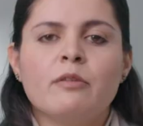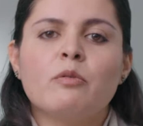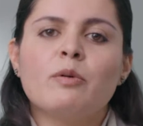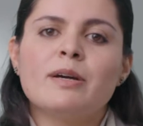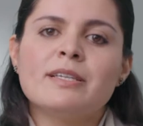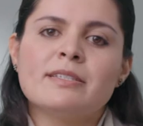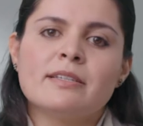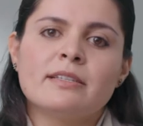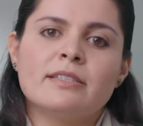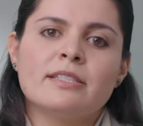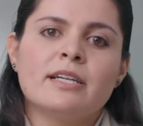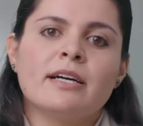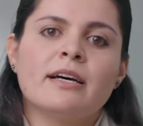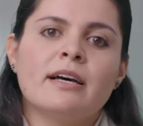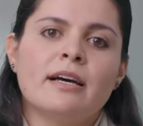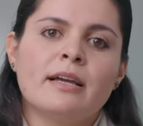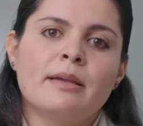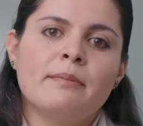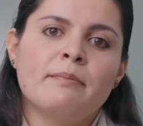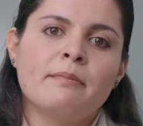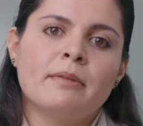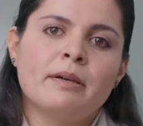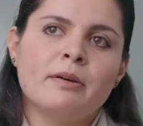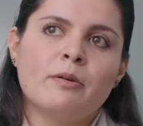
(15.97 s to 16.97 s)
was a
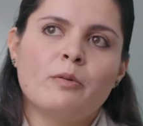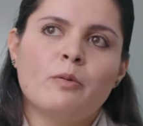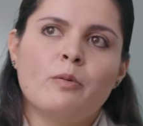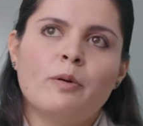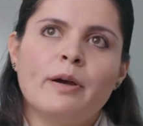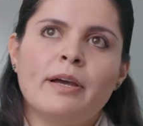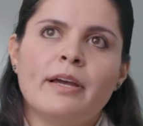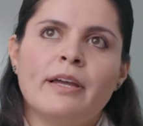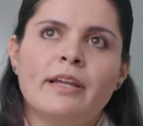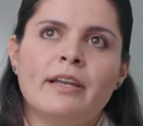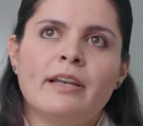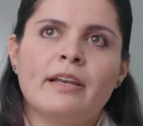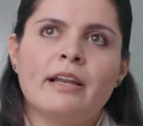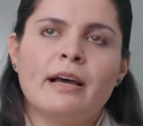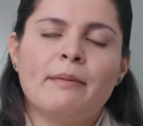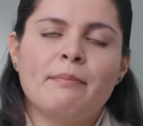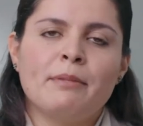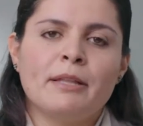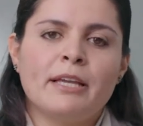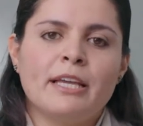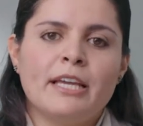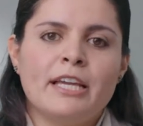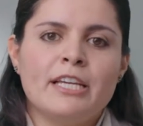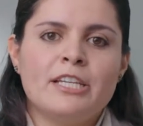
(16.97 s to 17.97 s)
time when
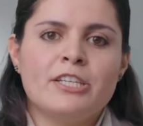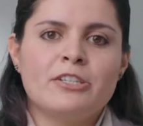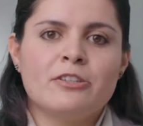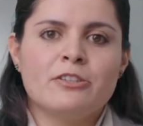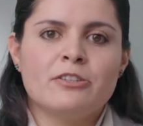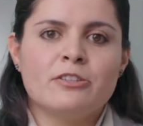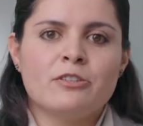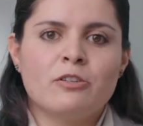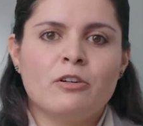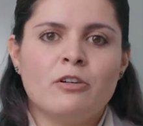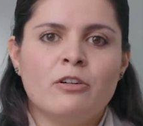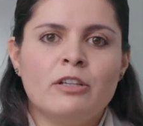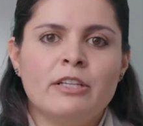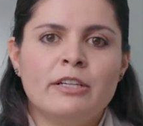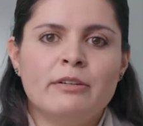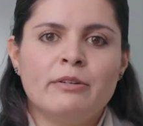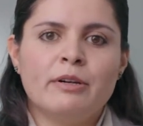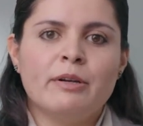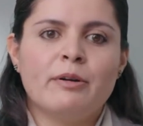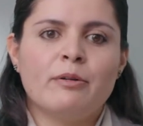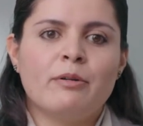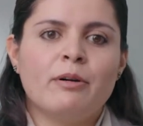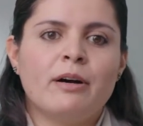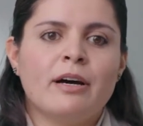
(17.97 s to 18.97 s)
applications only
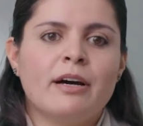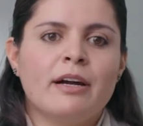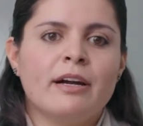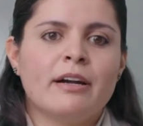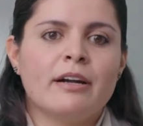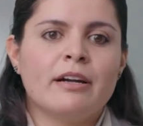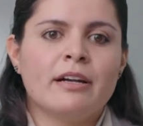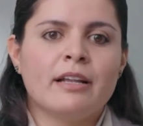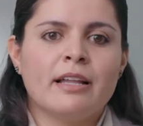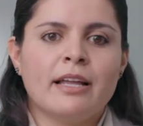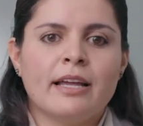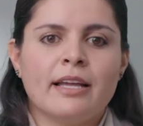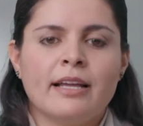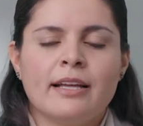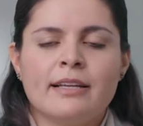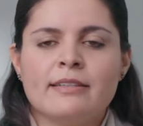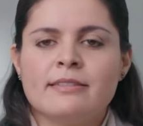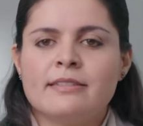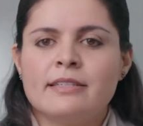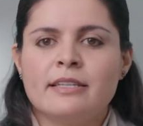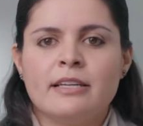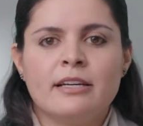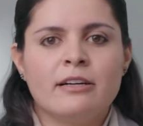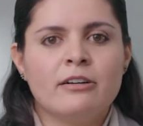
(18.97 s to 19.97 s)
require like a
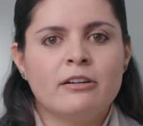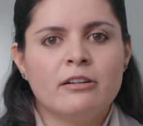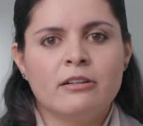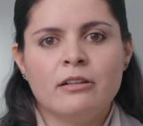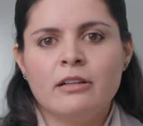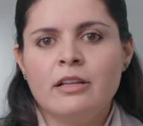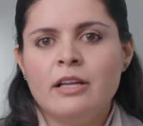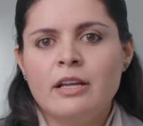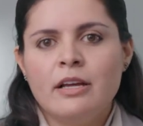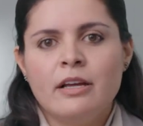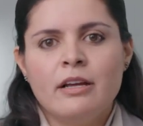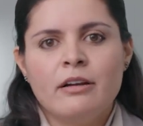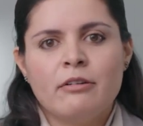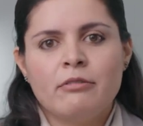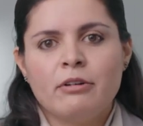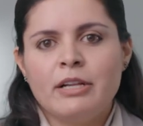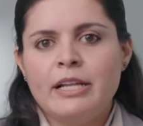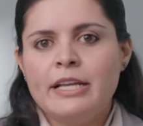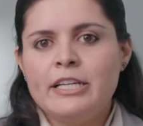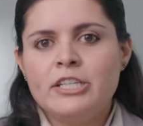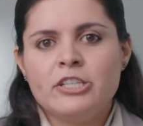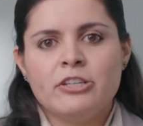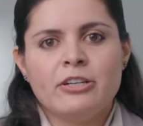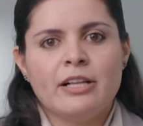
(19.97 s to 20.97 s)
single
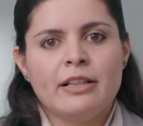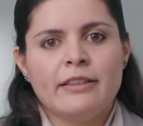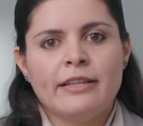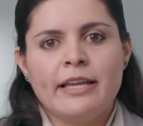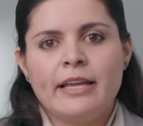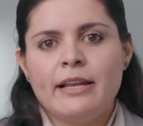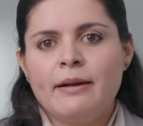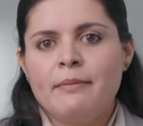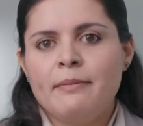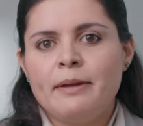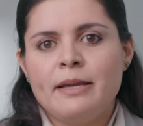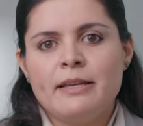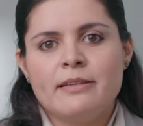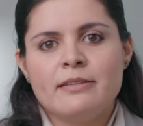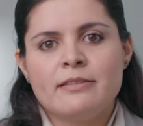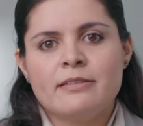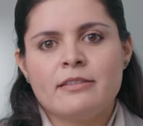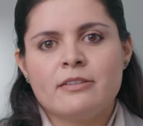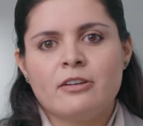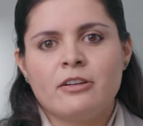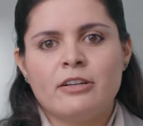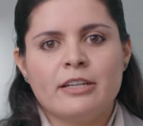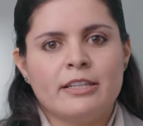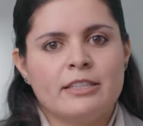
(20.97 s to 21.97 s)
relational
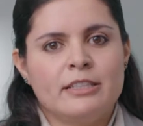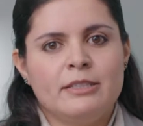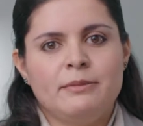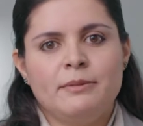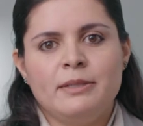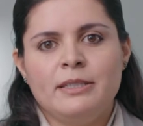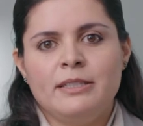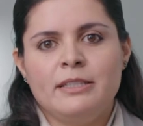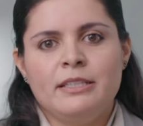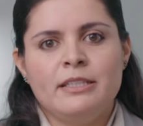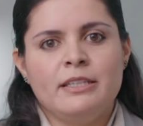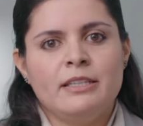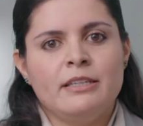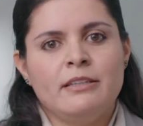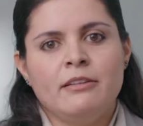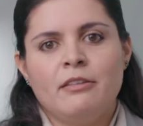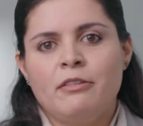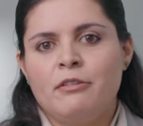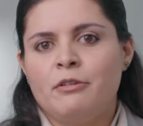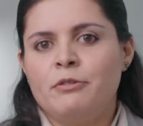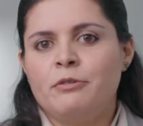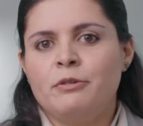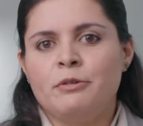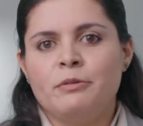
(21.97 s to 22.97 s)
database connectivity
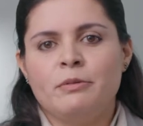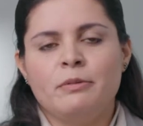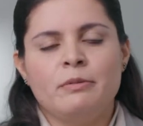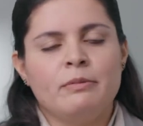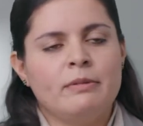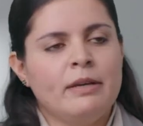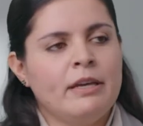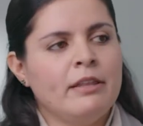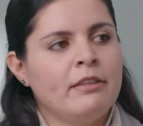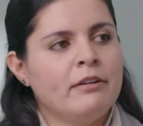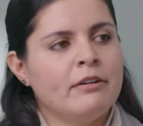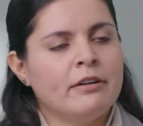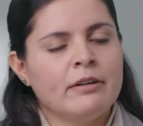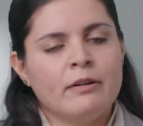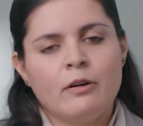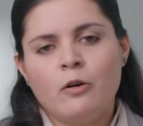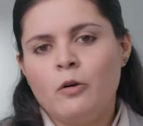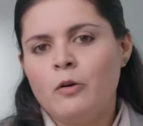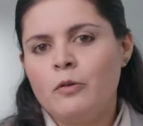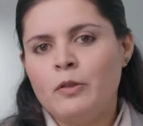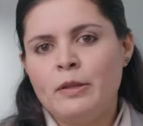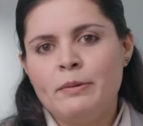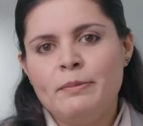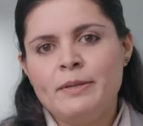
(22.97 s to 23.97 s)
through either
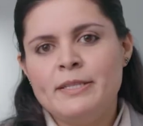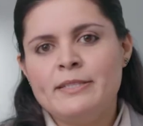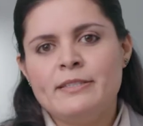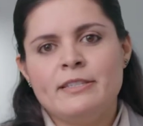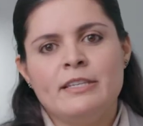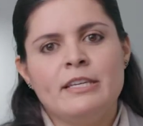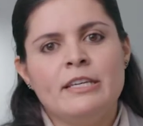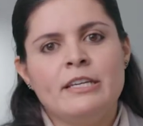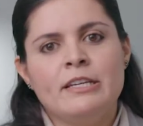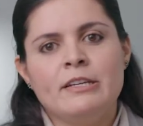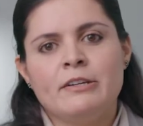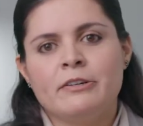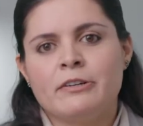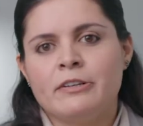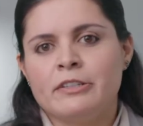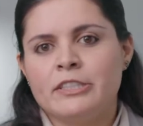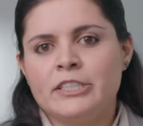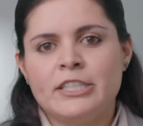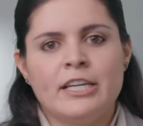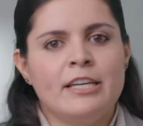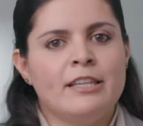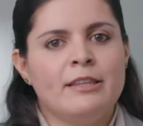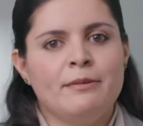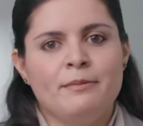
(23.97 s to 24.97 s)
ODBC or
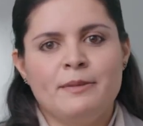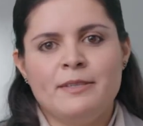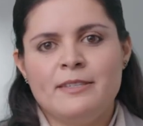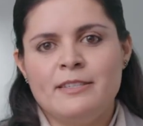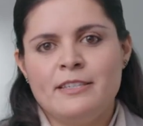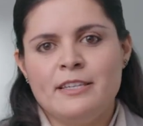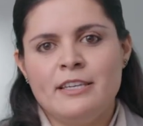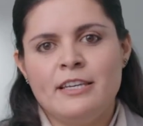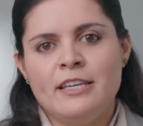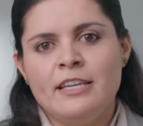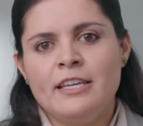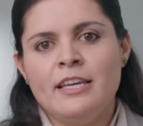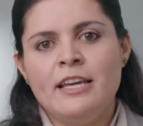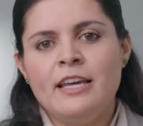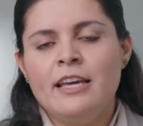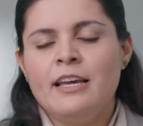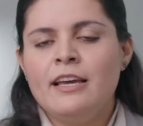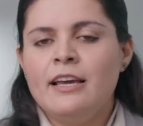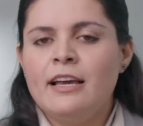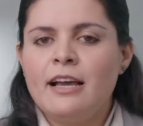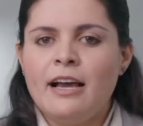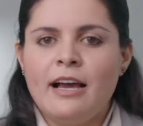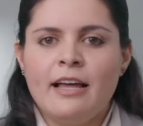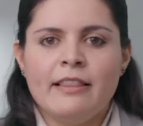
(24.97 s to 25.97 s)
JDBC,
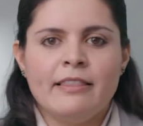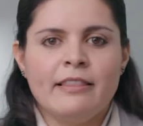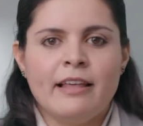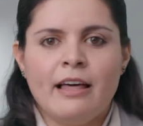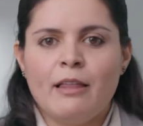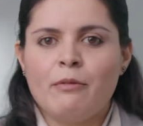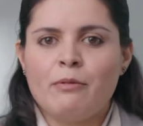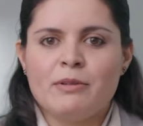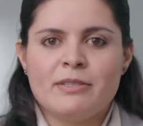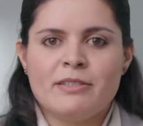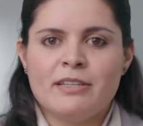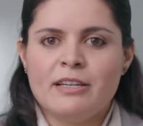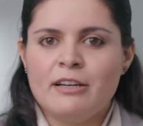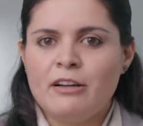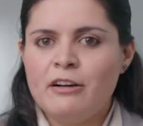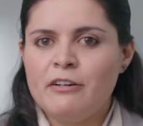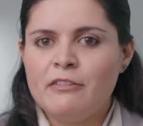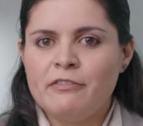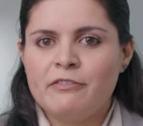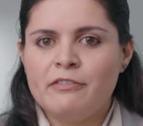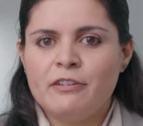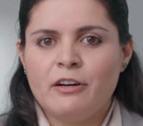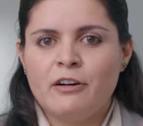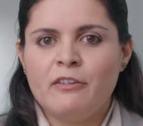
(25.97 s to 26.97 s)
and that was
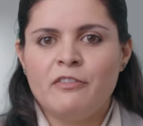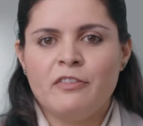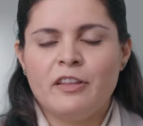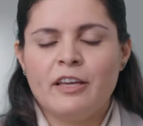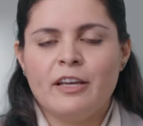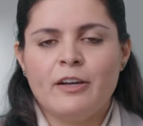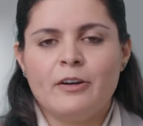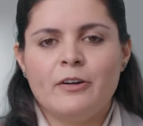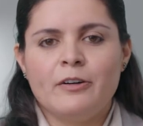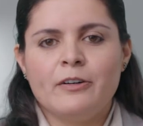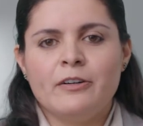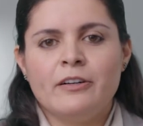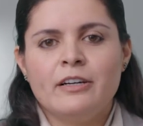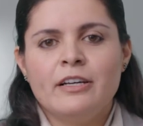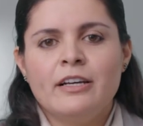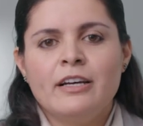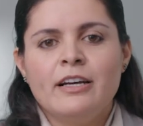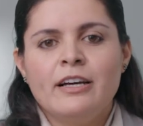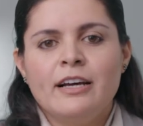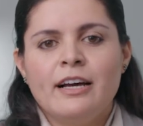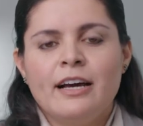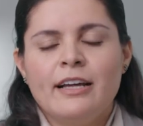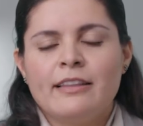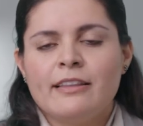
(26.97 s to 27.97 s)
enough, off they go.
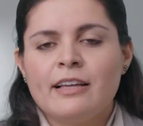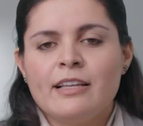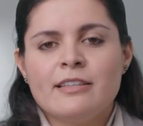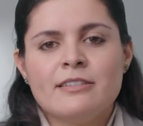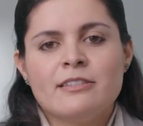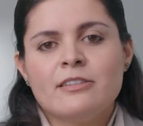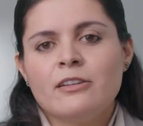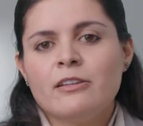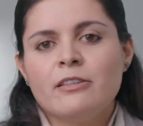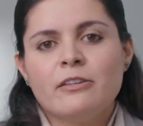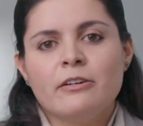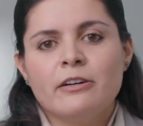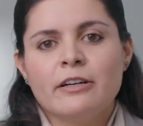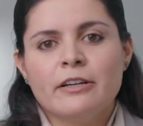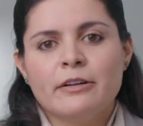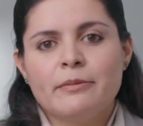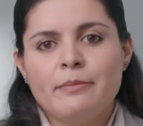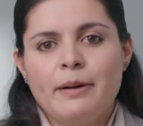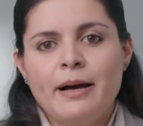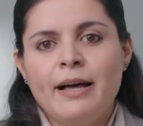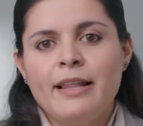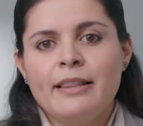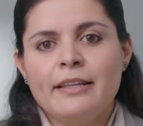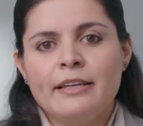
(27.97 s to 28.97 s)
And that's no longer
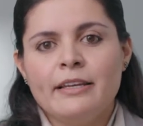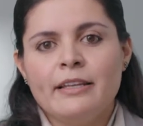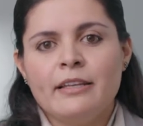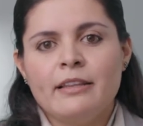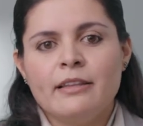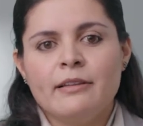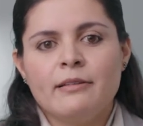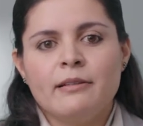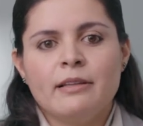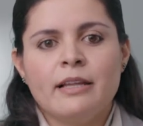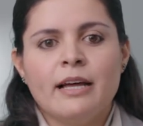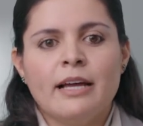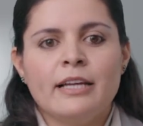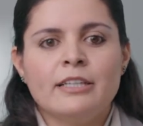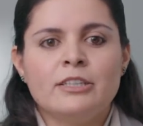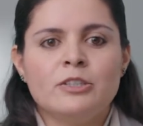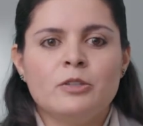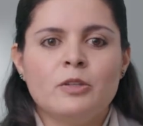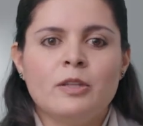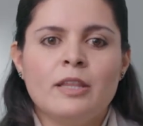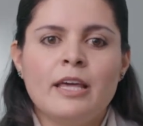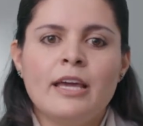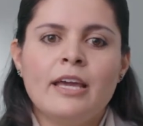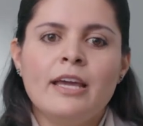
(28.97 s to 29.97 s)
valid. Like
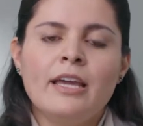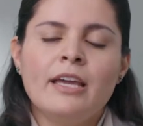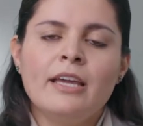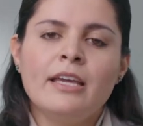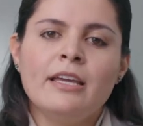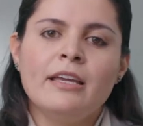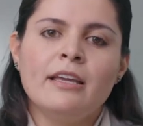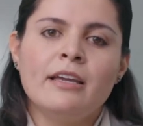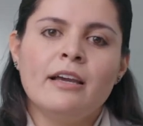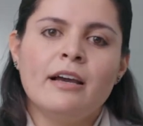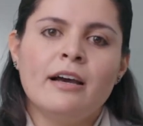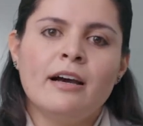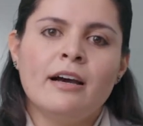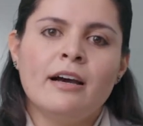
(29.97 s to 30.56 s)
today,